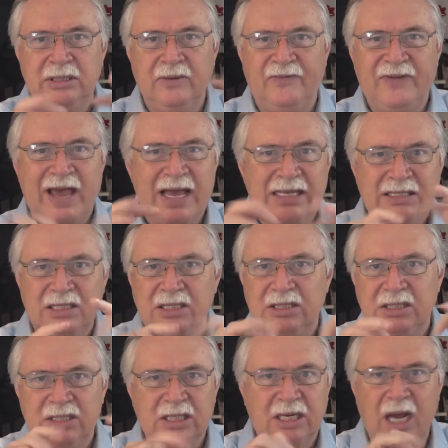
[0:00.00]
fast
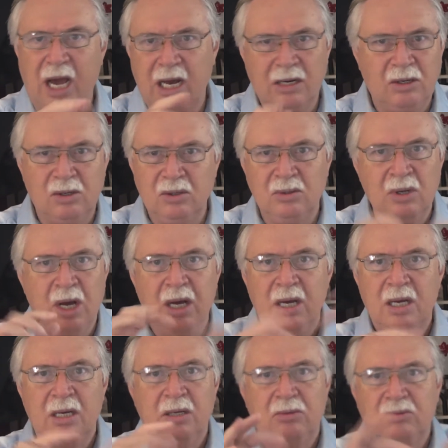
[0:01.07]
staccato
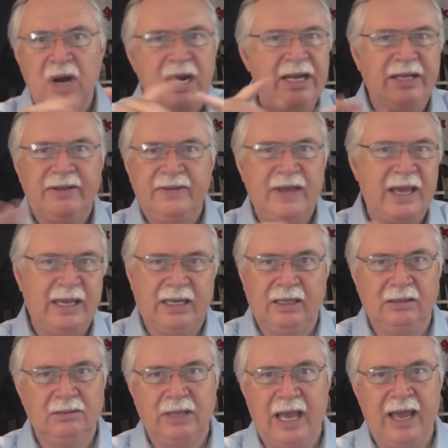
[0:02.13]
running
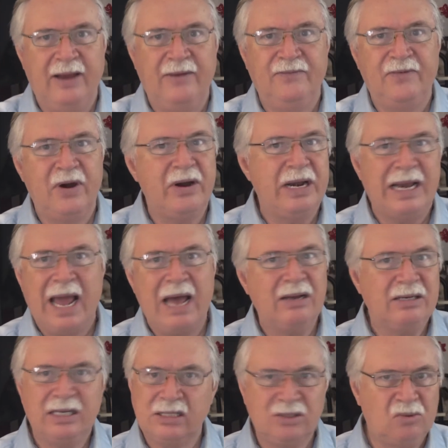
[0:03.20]
thing and very
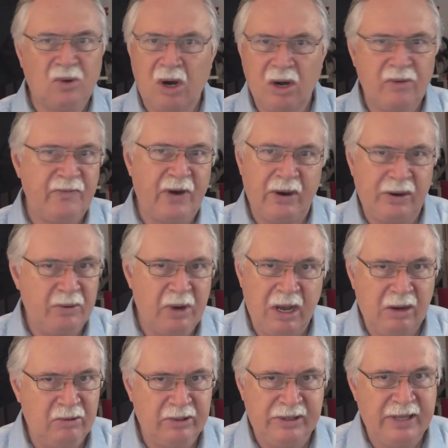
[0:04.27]
loud doesn't work very
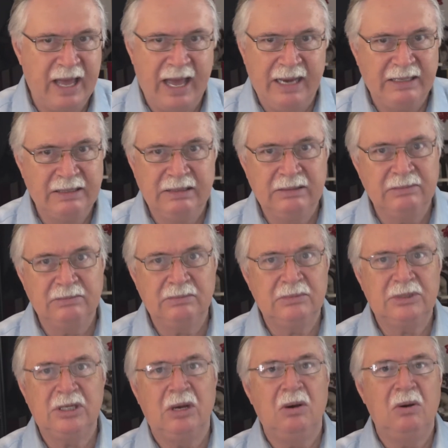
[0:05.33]
well with that.
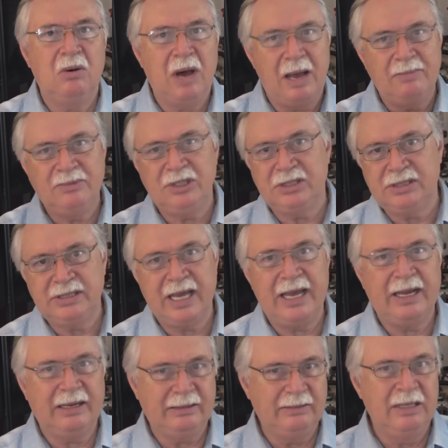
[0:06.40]
So I'm just
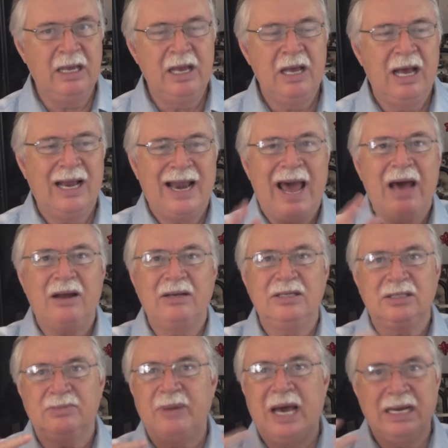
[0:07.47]
saying loud
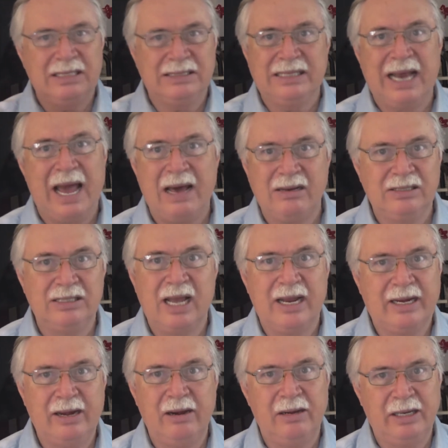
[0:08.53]
is about as loud as I
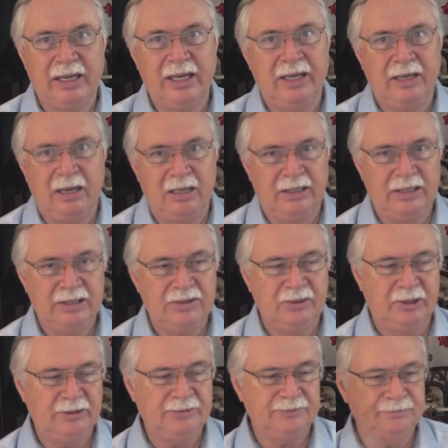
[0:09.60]
care to get on this
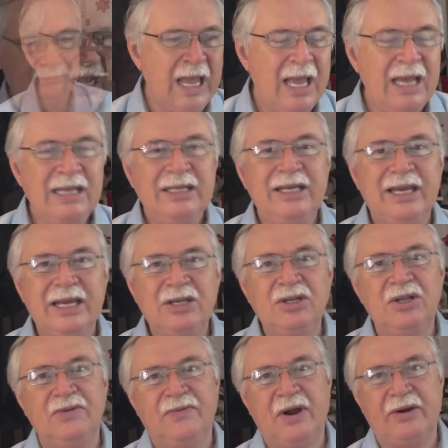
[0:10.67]
one. You get
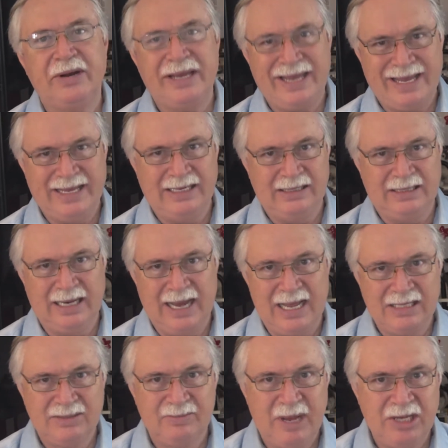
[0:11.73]
to the very end, the
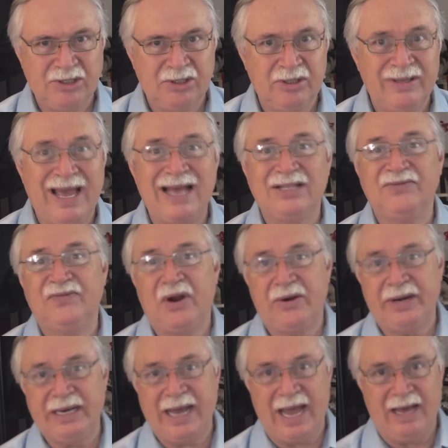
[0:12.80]
last measure, that's
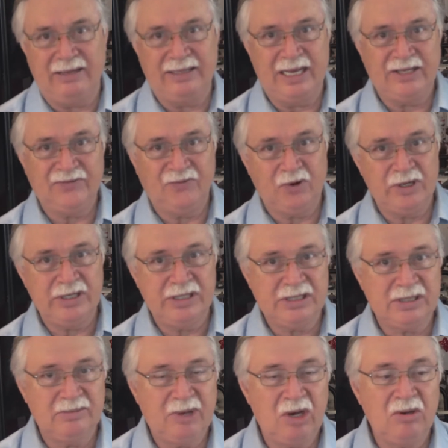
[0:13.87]
very loud. That's
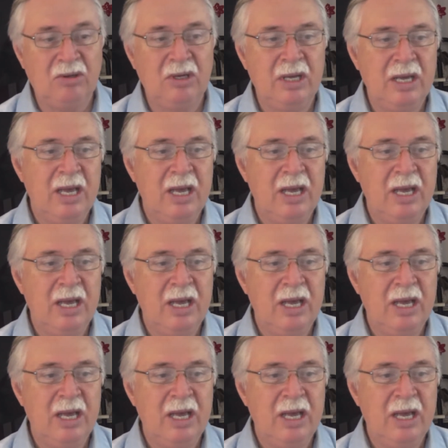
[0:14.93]
fortissimo